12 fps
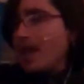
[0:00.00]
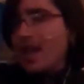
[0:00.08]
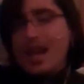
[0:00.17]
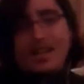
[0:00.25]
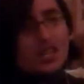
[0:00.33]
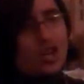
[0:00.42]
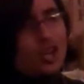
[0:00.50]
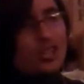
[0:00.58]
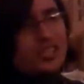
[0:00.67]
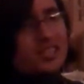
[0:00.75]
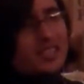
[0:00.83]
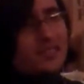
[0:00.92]

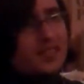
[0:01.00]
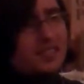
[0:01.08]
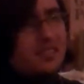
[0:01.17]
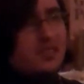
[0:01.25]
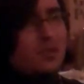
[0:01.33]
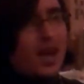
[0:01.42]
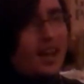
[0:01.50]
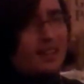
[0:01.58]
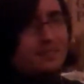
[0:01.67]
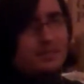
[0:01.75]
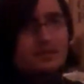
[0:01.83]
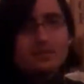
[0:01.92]
Acknowledge the differences you
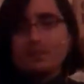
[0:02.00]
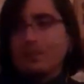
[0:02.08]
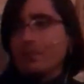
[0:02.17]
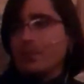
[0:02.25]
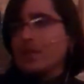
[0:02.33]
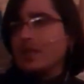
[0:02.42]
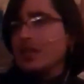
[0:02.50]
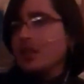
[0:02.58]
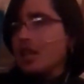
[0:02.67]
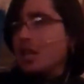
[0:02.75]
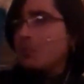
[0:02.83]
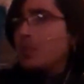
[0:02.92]
have,
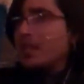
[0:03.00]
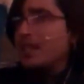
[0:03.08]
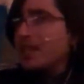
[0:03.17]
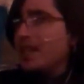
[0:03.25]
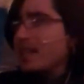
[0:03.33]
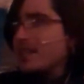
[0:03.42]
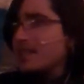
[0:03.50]
but connect